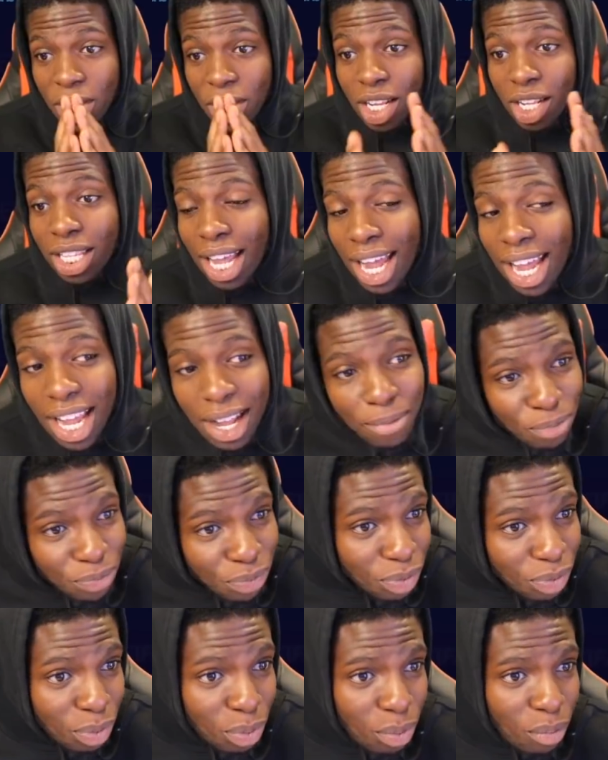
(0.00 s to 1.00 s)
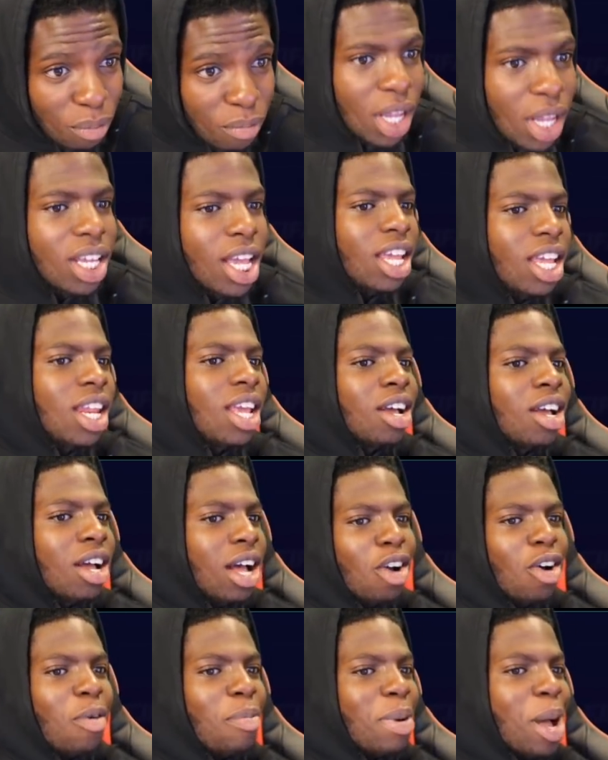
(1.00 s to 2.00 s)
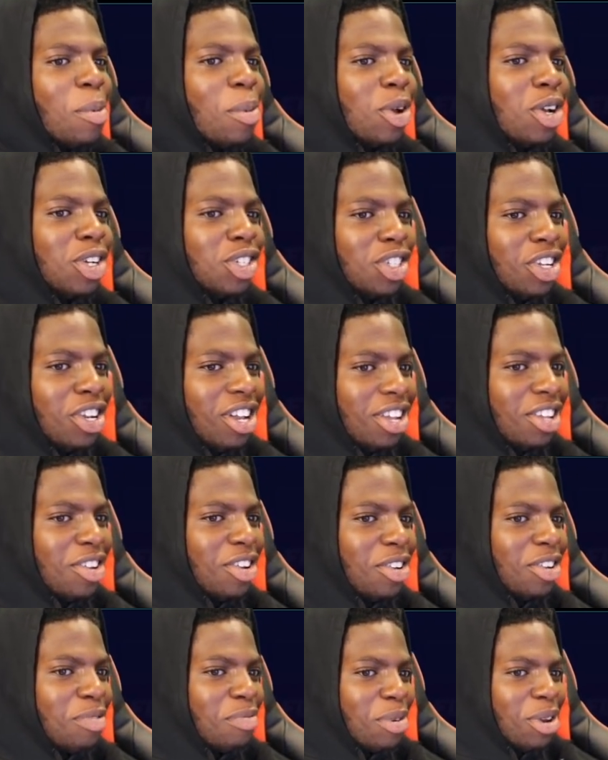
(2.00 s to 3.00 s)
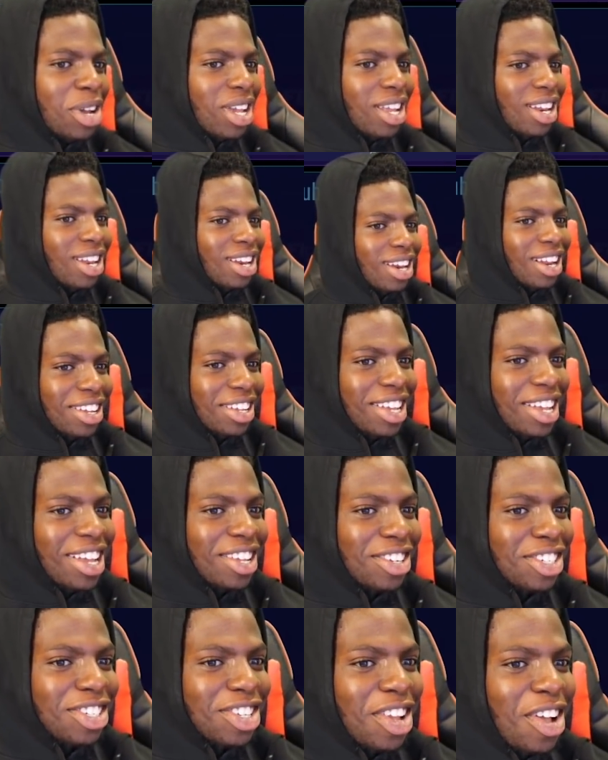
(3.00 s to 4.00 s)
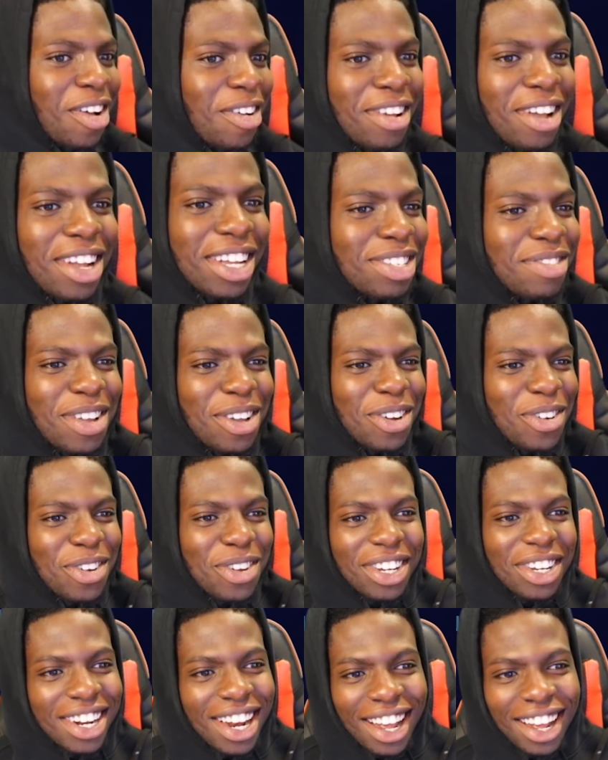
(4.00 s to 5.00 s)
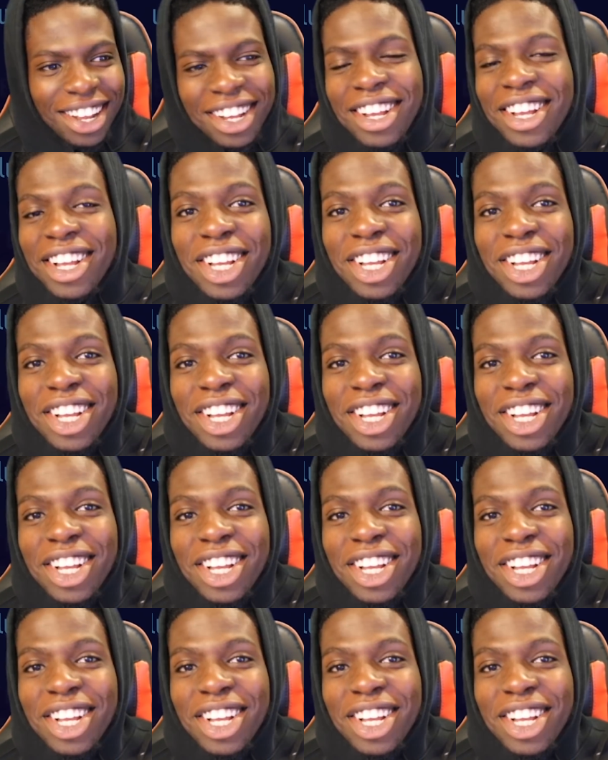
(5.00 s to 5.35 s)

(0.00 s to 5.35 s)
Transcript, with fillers: today yeah, you need to help out because you look, you're, you're blocking it now. yeah, you're just, okay, it's a bit awkward now.